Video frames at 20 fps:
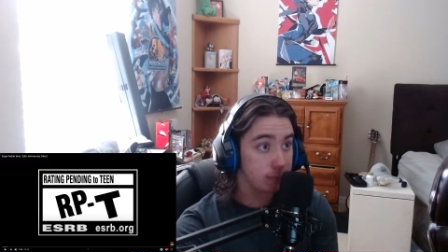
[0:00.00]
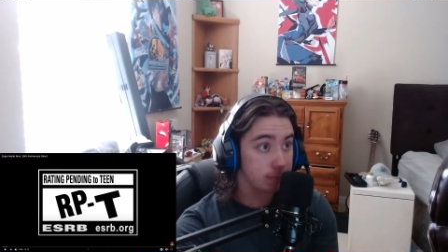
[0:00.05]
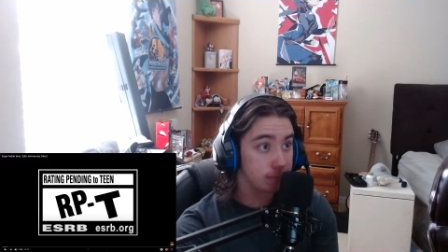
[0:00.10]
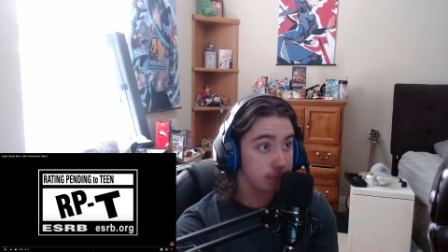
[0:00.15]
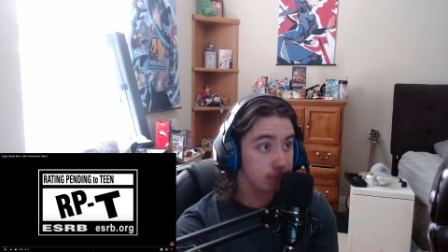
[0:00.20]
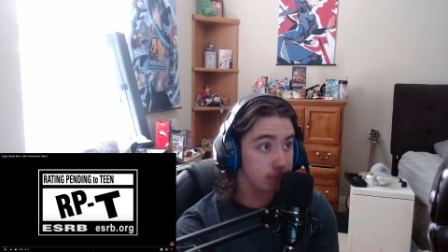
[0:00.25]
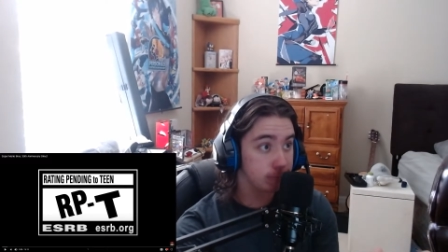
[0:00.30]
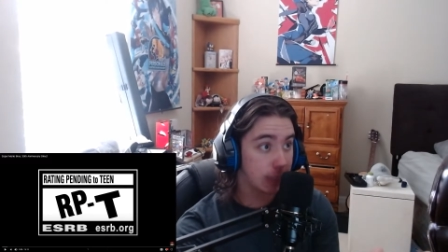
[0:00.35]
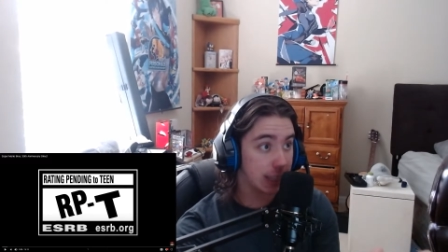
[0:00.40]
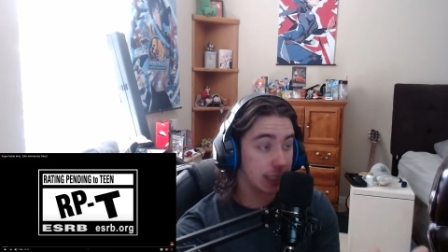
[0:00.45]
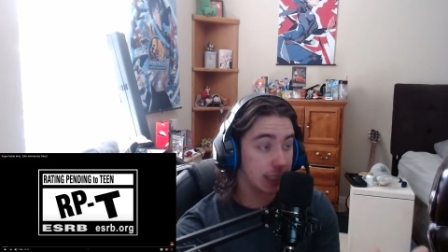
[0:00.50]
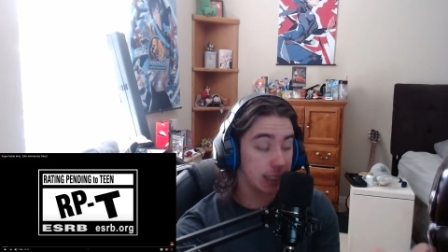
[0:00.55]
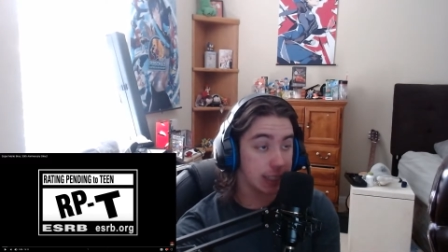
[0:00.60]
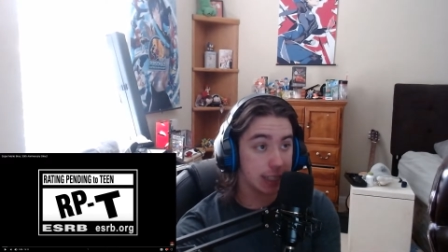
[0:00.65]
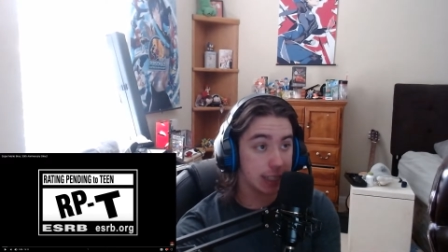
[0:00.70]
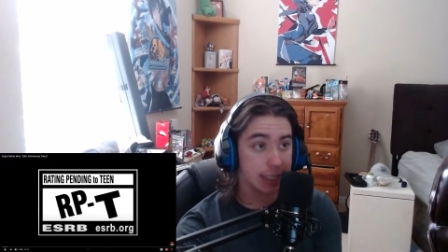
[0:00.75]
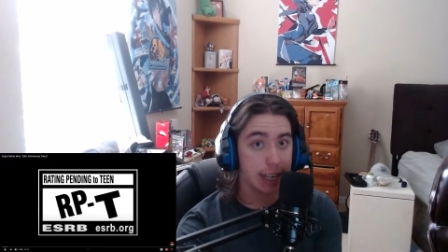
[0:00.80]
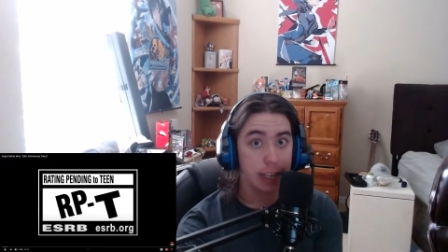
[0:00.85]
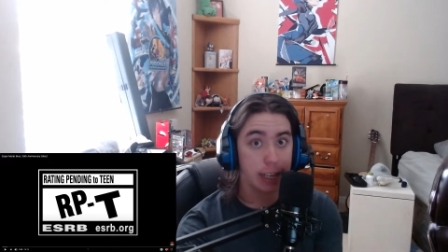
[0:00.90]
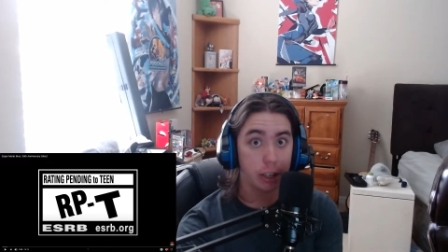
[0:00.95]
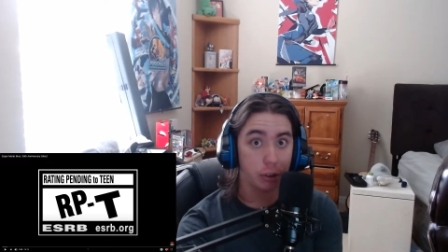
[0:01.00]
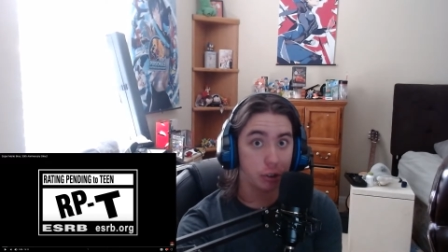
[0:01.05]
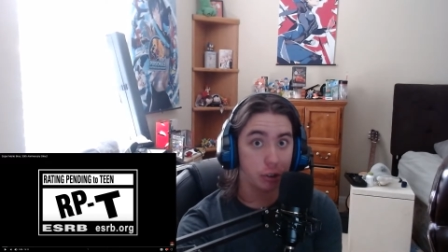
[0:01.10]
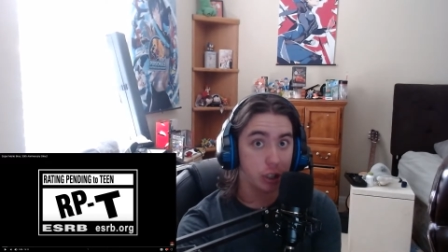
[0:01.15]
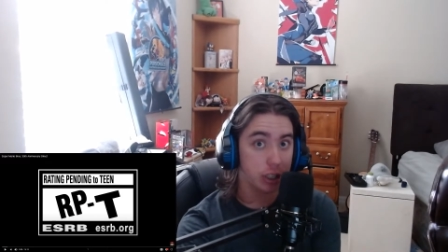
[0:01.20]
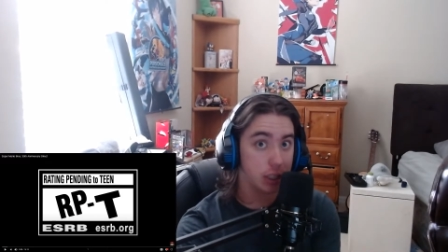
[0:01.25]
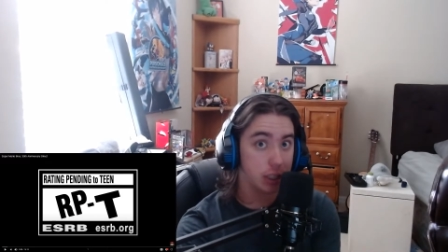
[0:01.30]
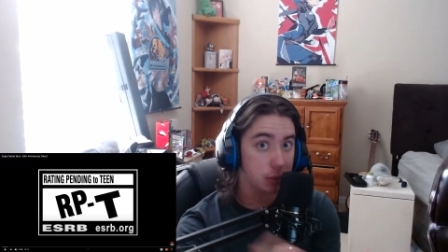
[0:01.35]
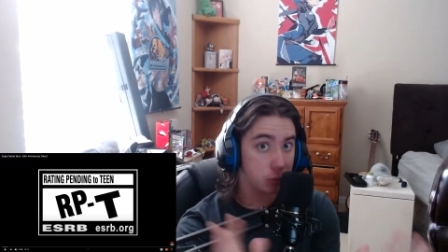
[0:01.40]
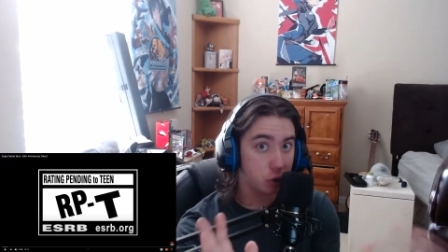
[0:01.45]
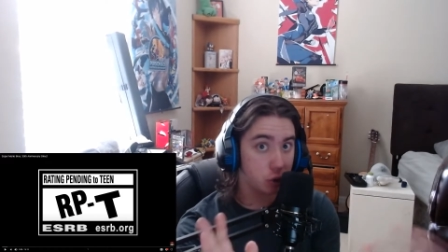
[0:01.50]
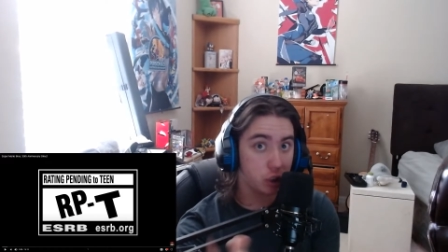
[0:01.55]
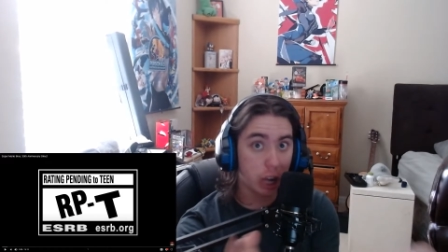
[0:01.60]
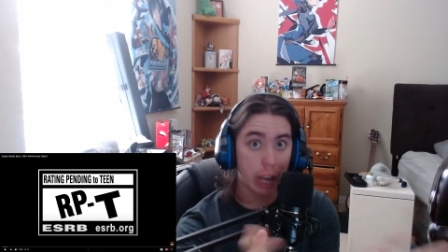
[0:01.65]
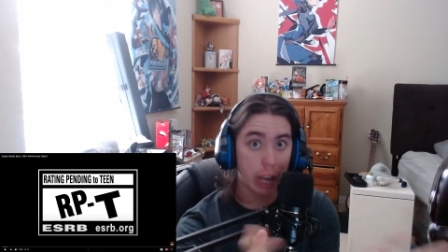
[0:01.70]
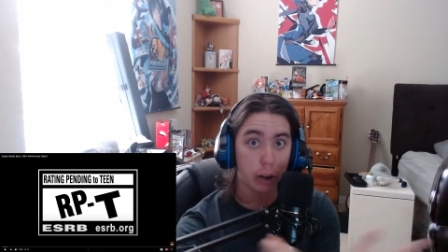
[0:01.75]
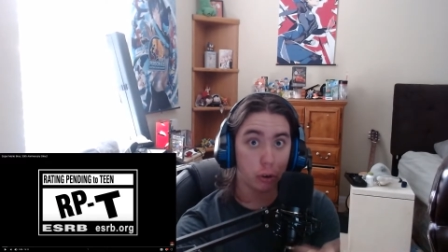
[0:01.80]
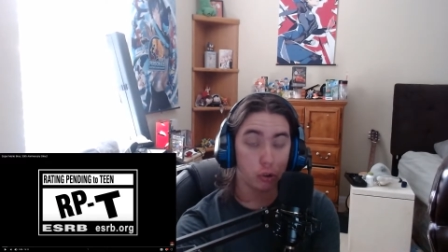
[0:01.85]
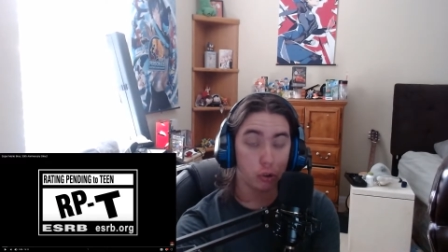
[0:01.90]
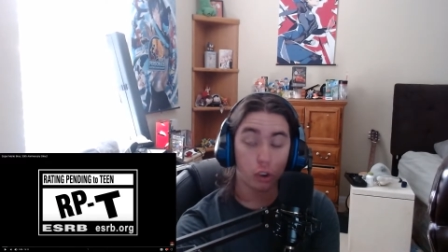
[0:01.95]
And then Nintendo just
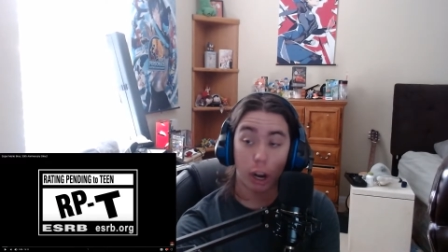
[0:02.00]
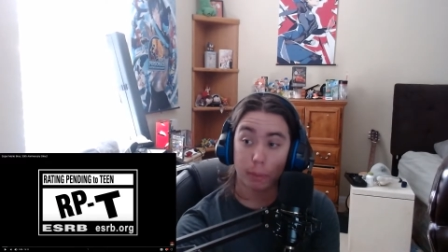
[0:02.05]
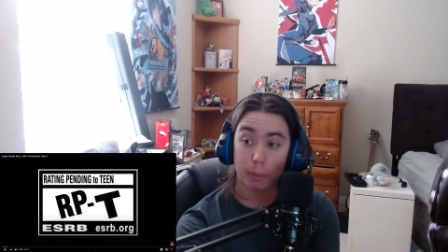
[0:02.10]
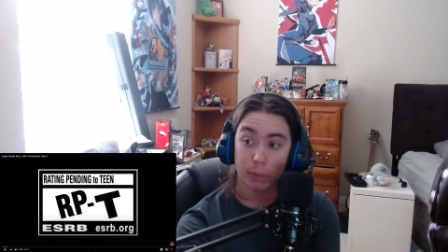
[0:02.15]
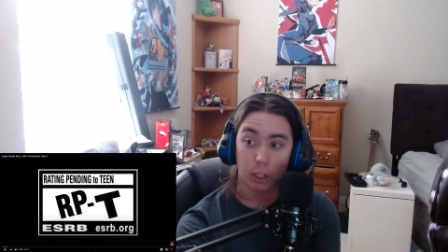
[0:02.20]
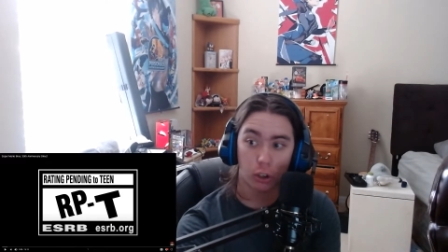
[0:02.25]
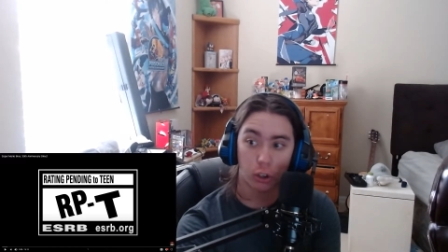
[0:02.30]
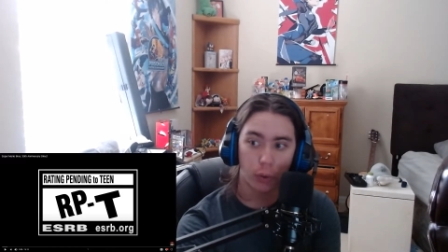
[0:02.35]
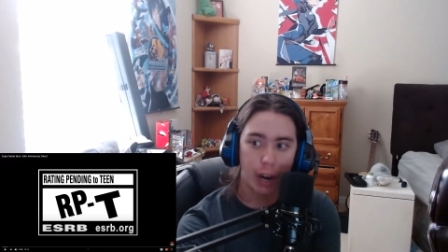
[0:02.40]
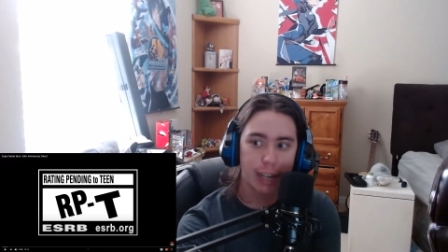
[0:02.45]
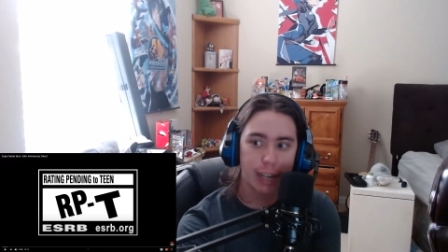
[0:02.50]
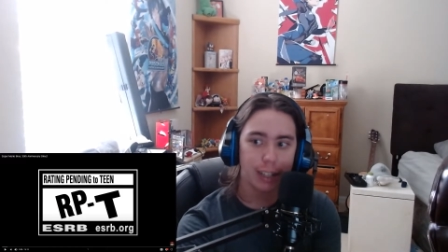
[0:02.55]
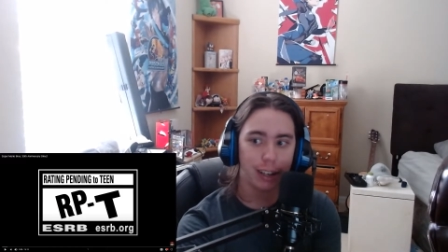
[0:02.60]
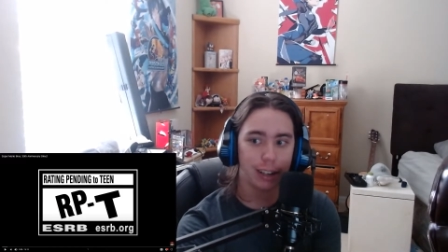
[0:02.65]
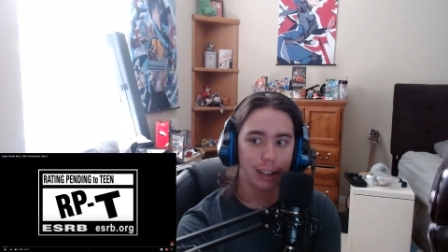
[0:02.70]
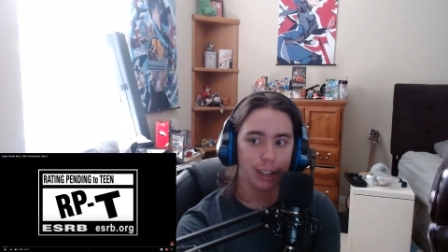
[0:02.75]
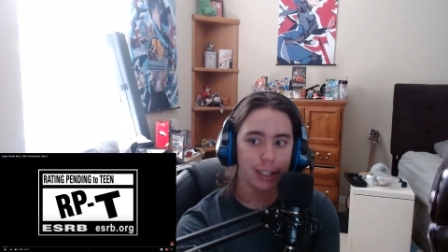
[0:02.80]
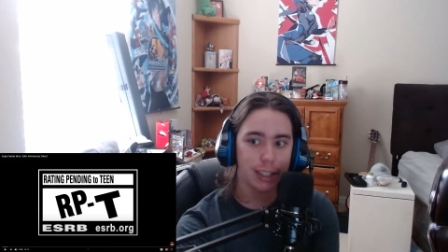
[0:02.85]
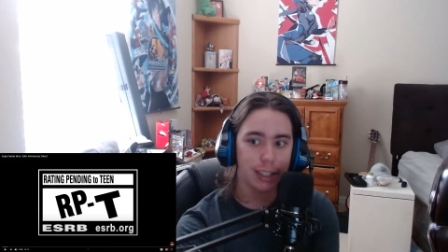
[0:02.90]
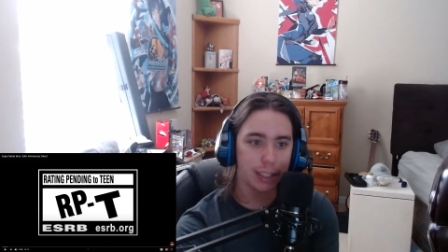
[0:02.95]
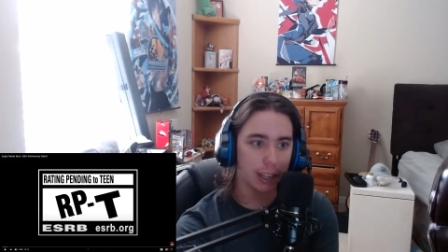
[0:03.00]
shadow dropped a Direct on us.